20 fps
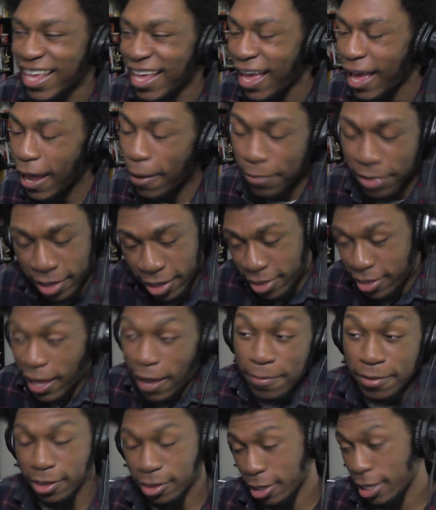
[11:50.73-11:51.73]
I mean the
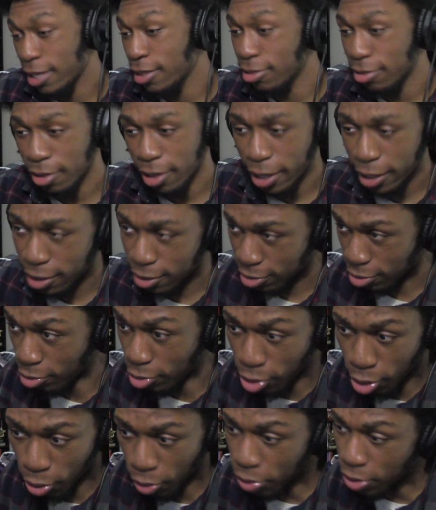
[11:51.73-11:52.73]
stabbing led to Akito
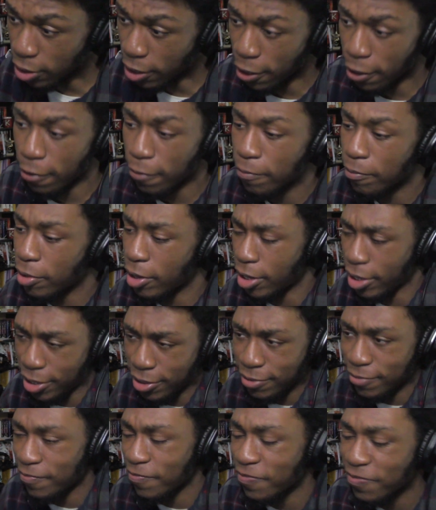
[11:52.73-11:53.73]
going there, but